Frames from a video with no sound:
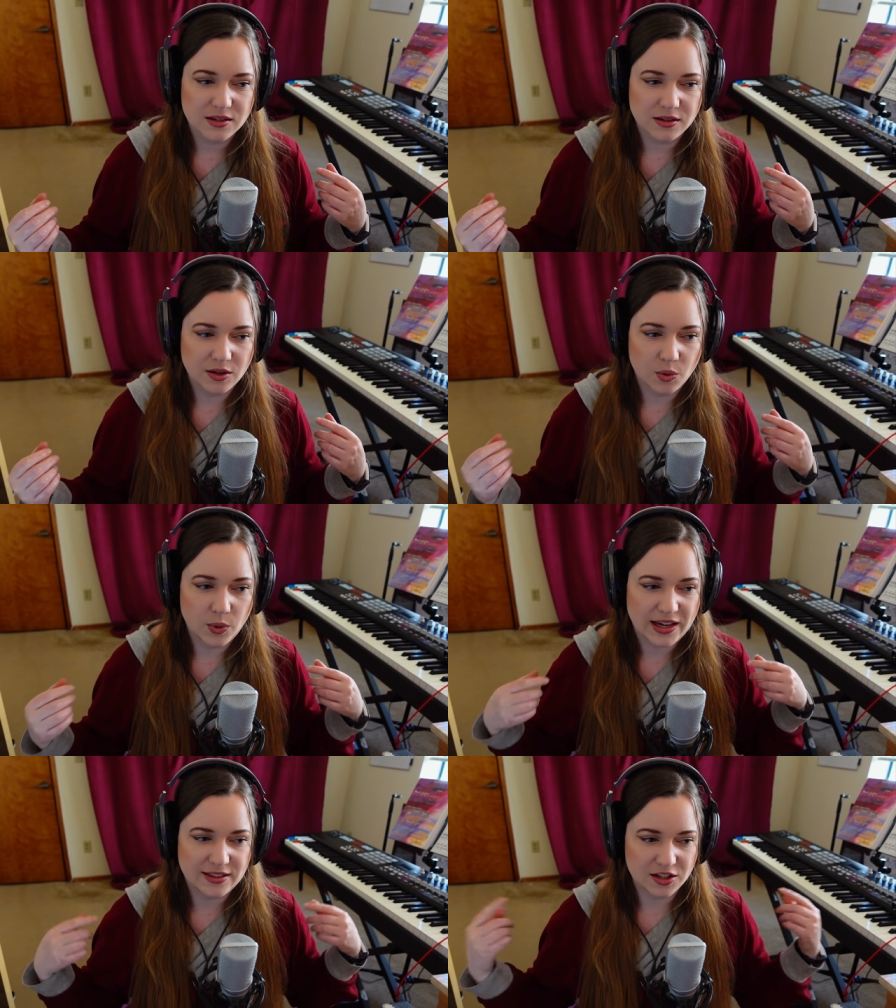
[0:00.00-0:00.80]
the
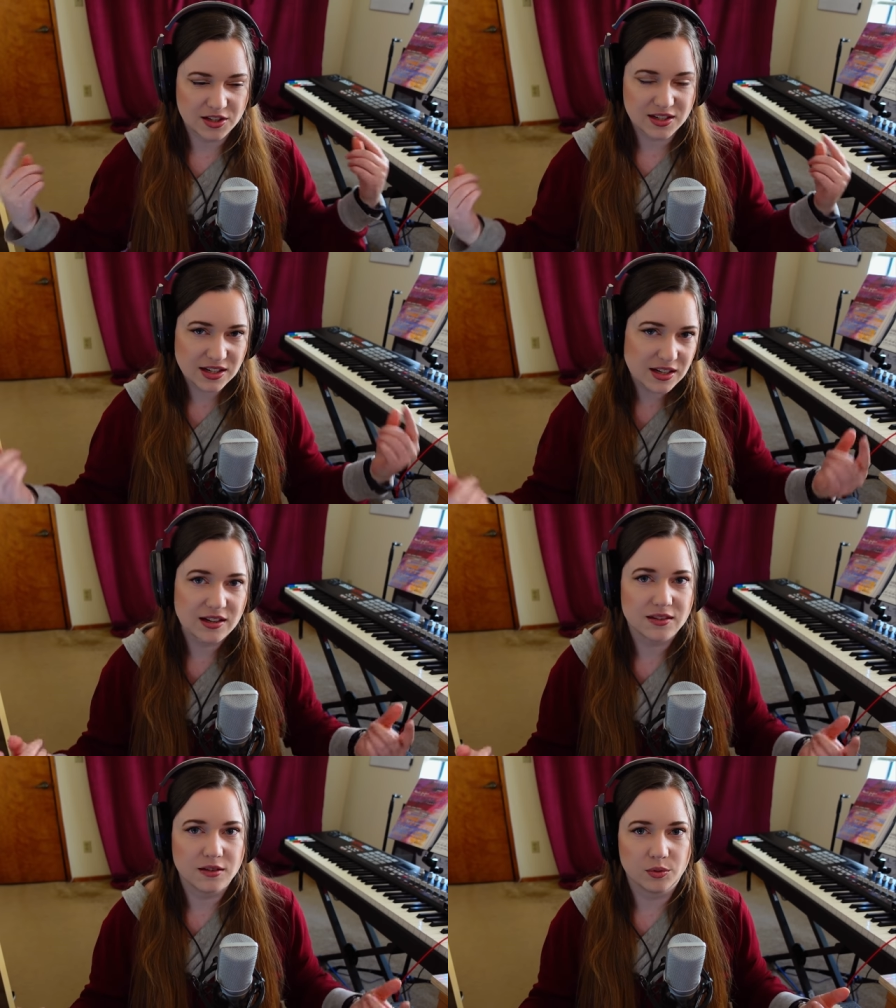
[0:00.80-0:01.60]
way they're sitting
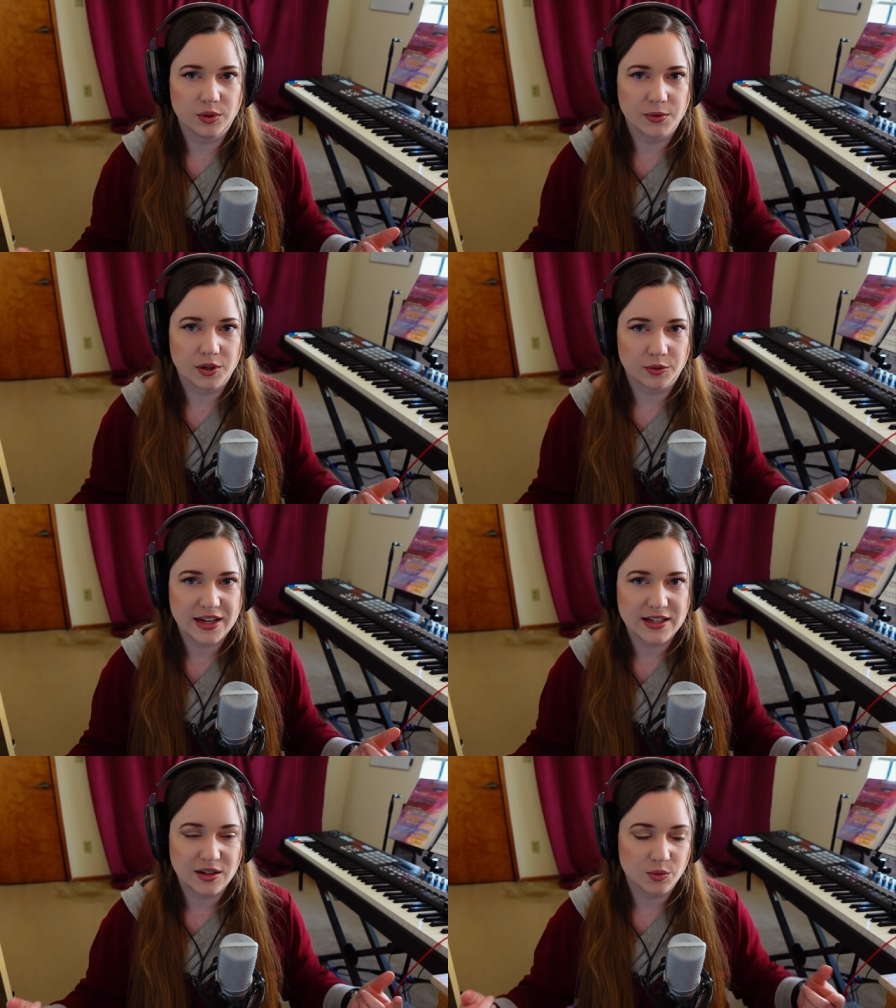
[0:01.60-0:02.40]
in the room
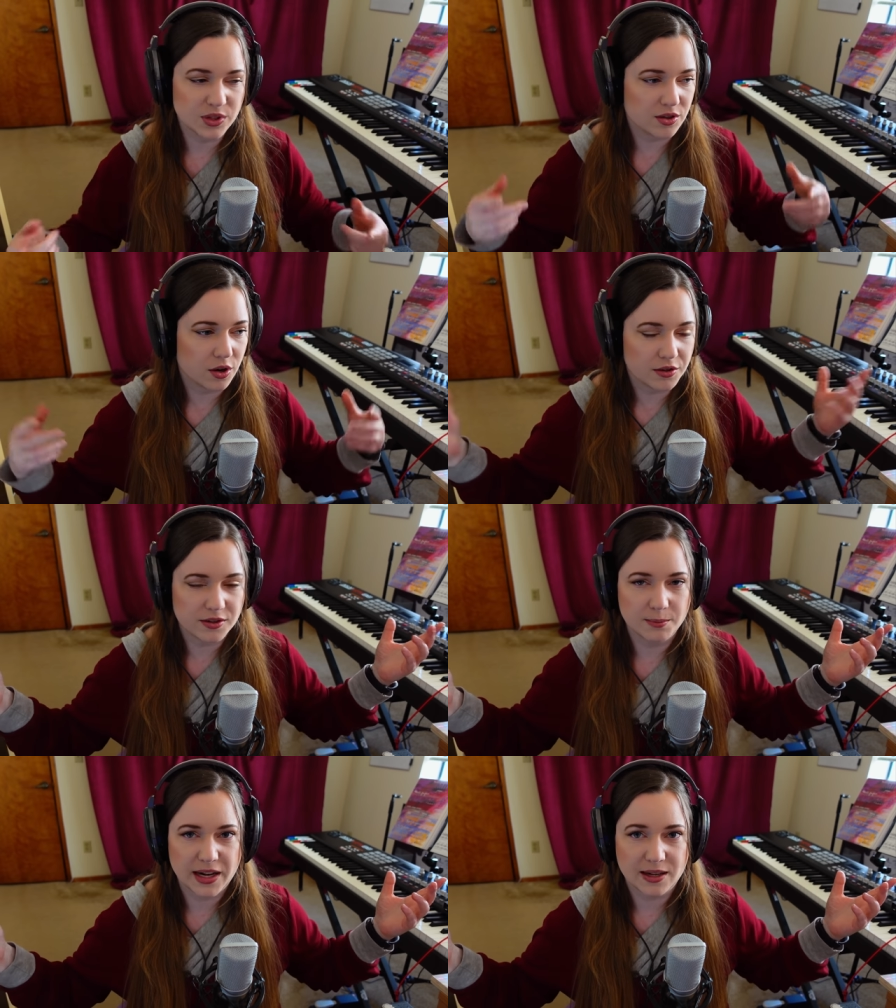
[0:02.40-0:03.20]
already with all
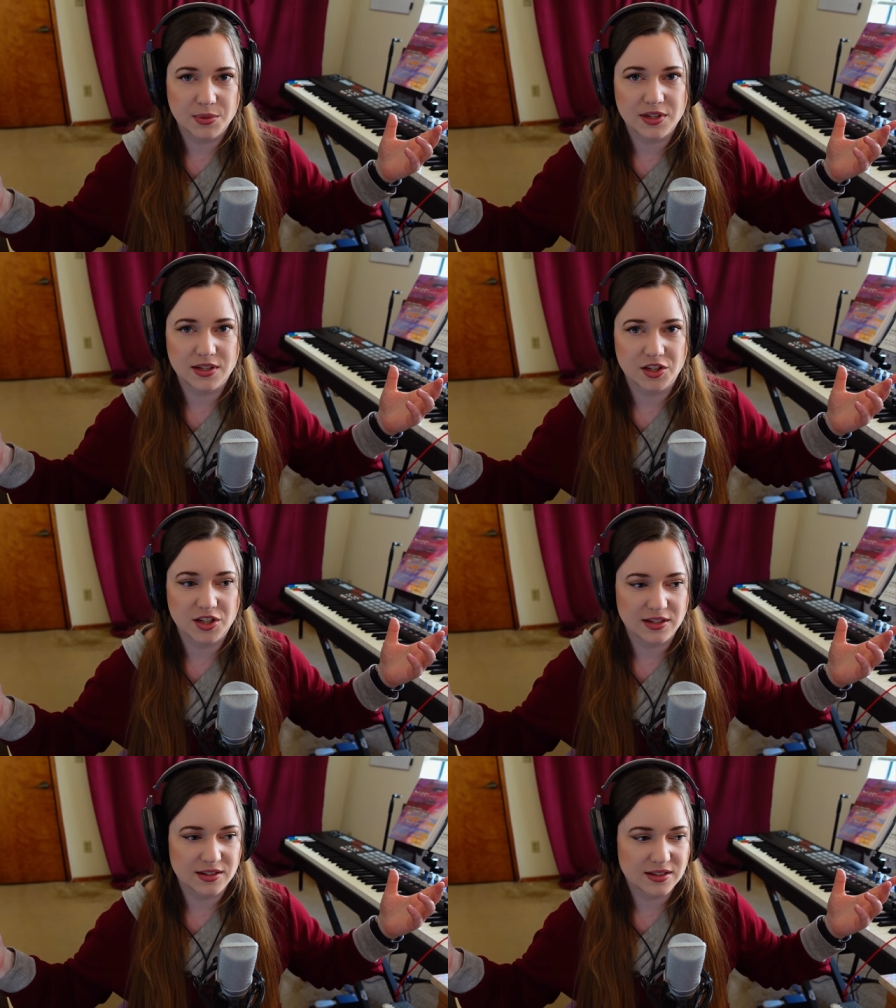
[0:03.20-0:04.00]
the mic
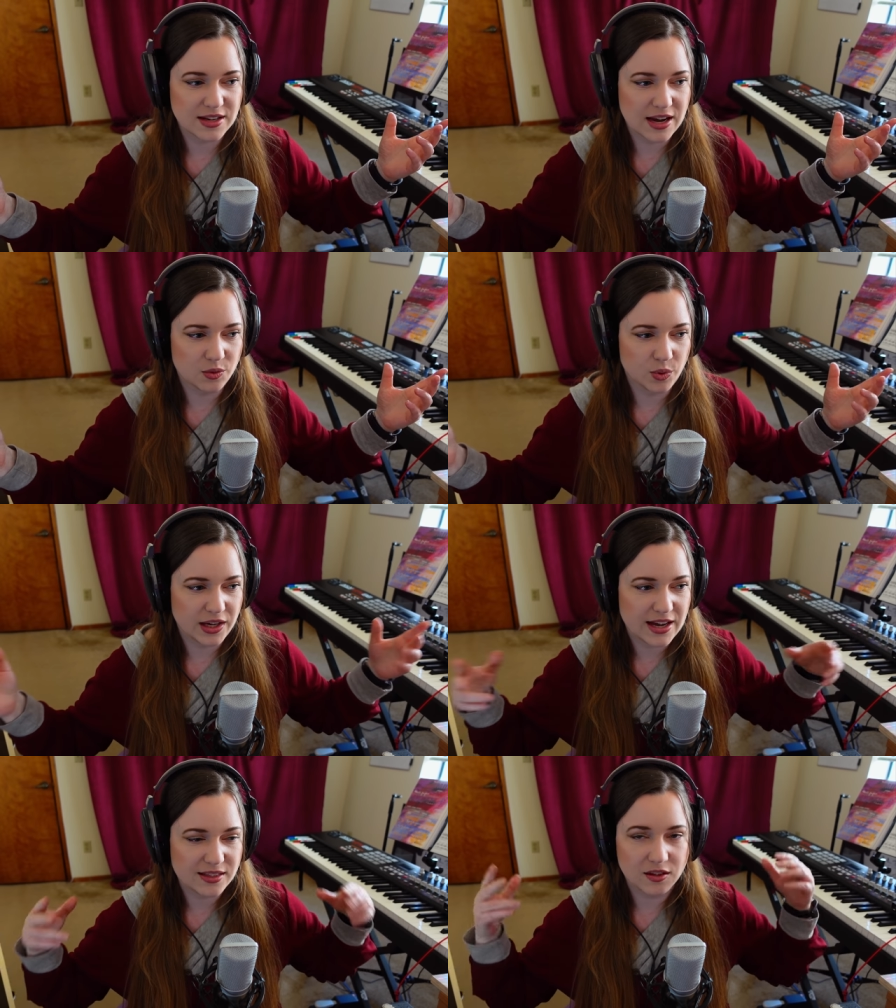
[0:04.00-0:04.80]
positions and we
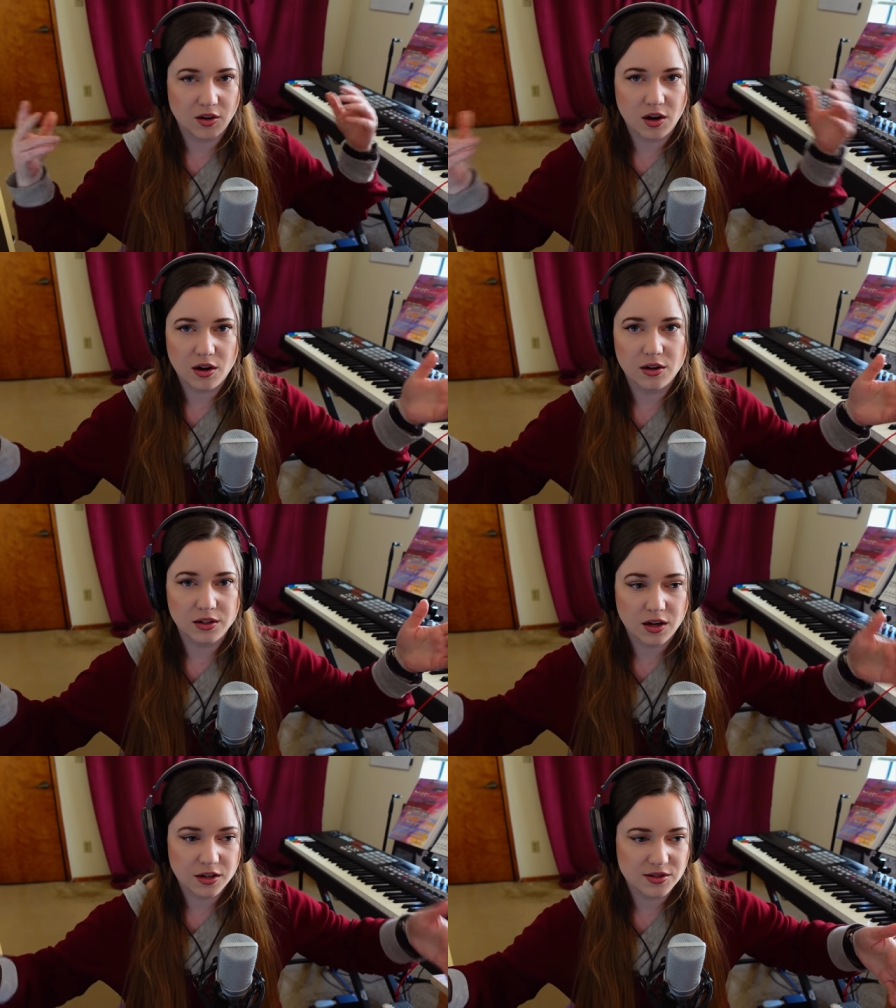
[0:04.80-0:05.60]
get the
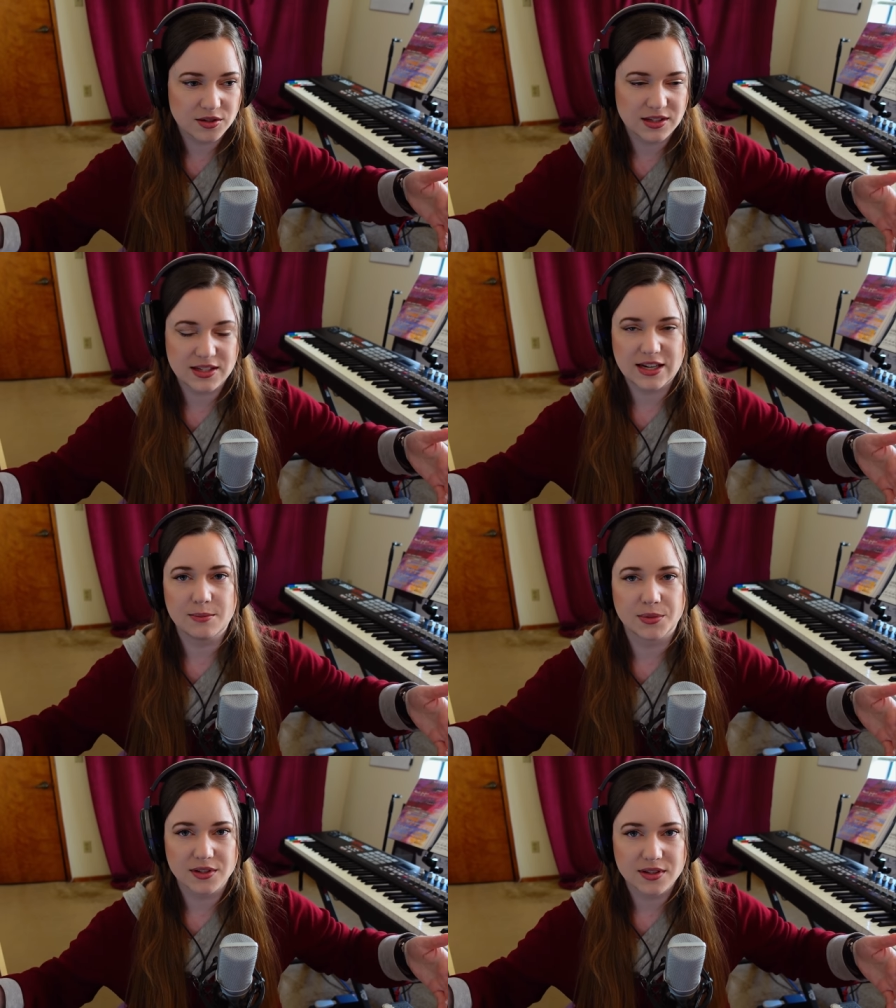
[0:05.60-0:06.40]
hall onto the
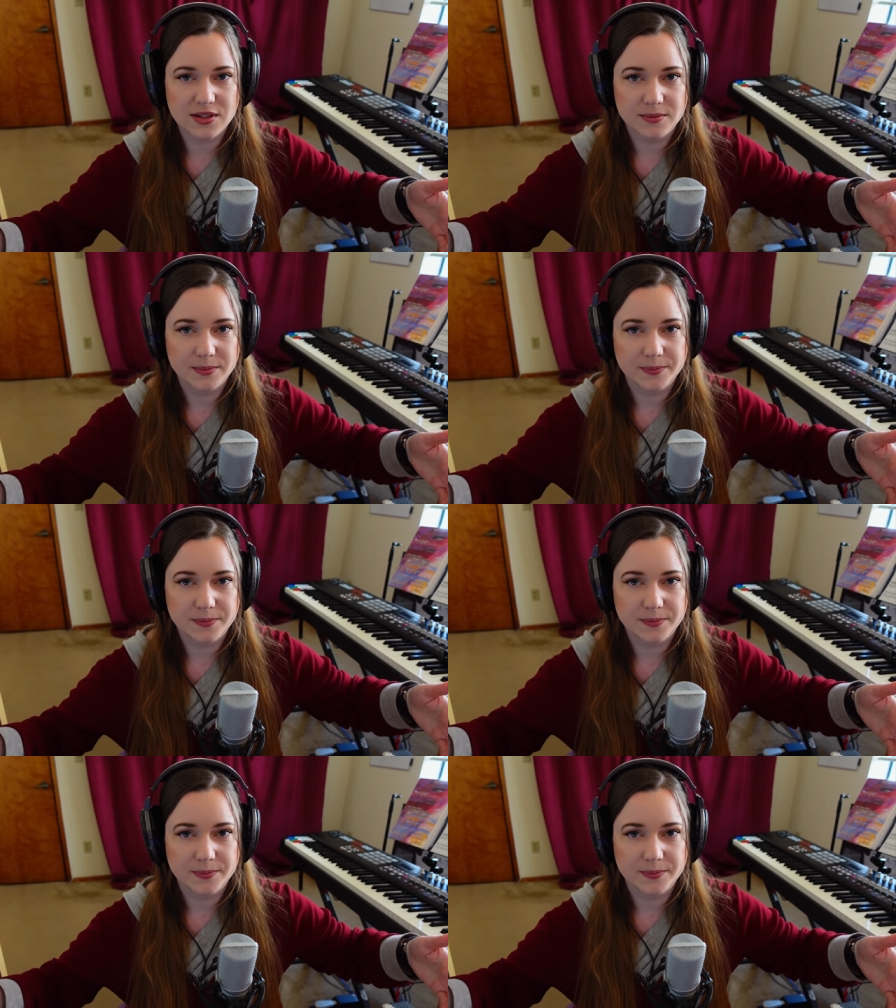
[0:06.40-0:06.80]
samples